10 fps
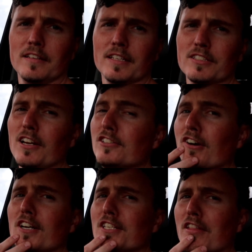it's not as
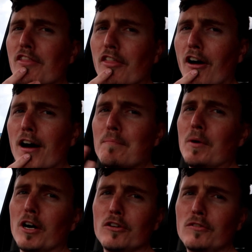hot as I thought,
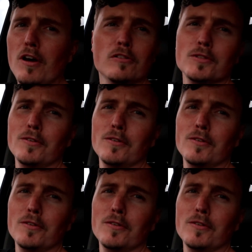but who knows?